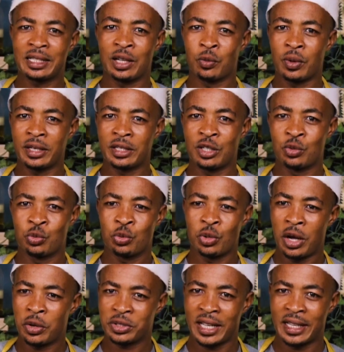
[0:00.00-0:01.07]
than what they do
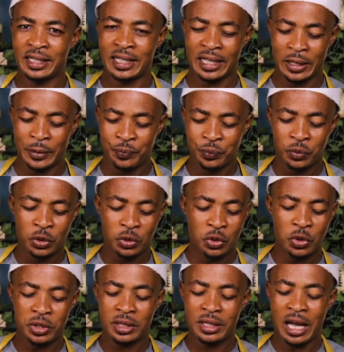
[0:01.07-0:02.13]
outside there. So
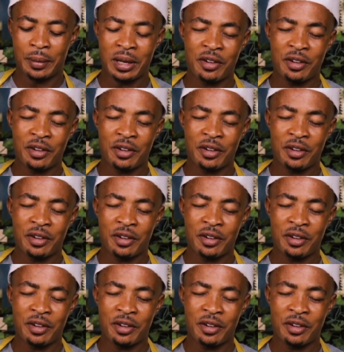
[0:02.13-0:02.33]
you see that I'm